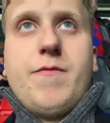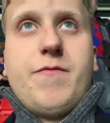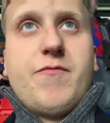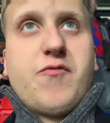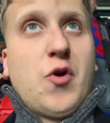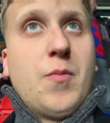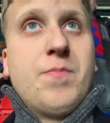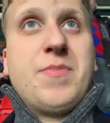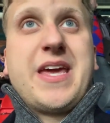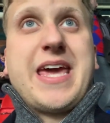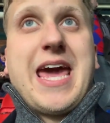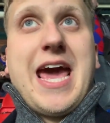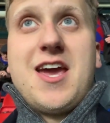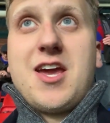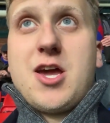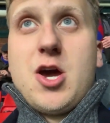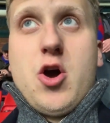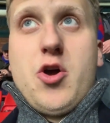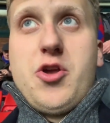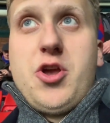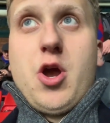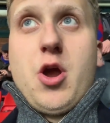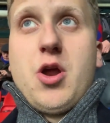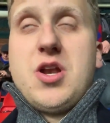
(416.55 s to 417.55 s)
From the get
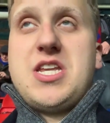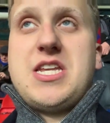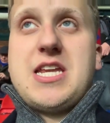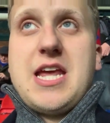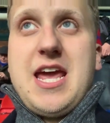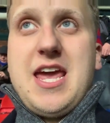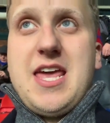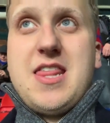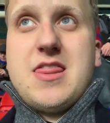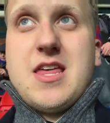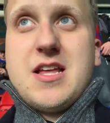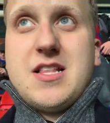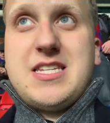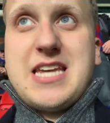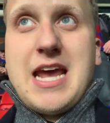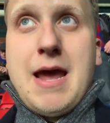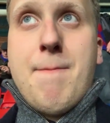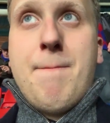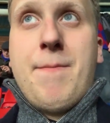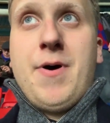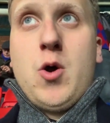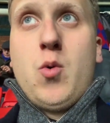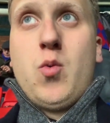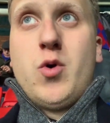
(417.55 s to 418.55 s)
go, you could see the
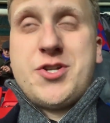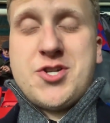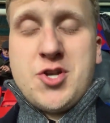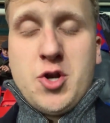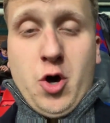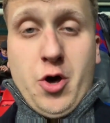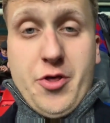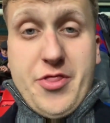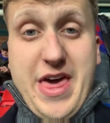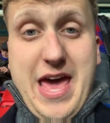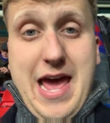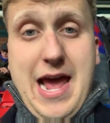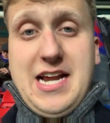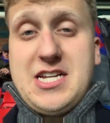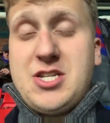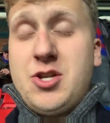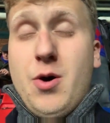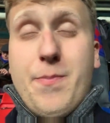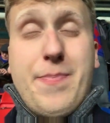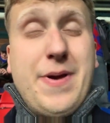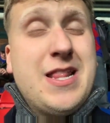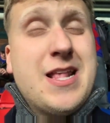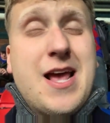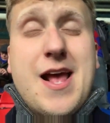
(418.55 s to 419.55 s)
tempo was not there. It's
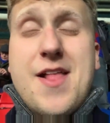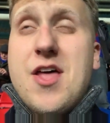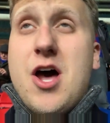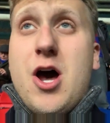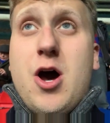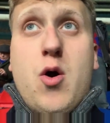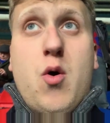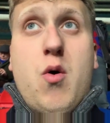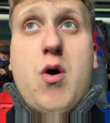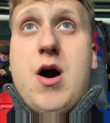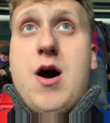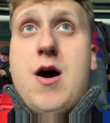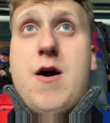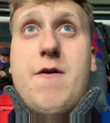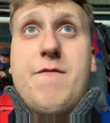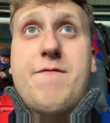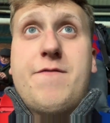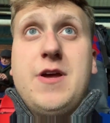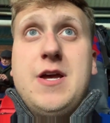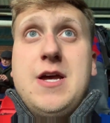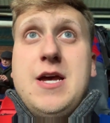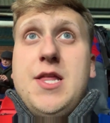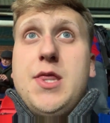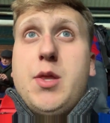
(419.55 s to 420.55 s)
not been there the whole
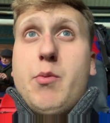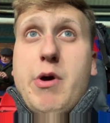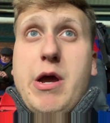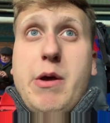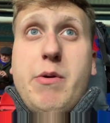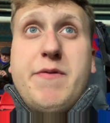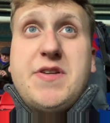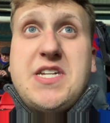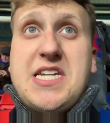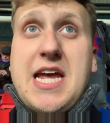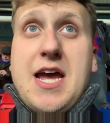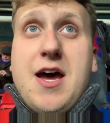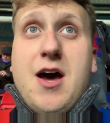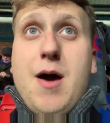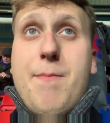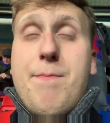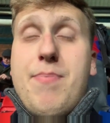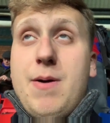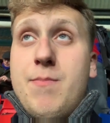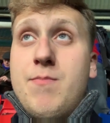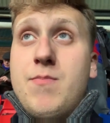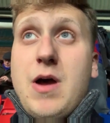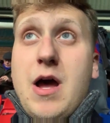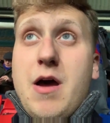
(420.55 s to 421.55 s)
half. The way we've set up,
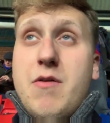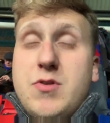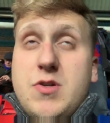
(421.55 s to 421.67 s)
I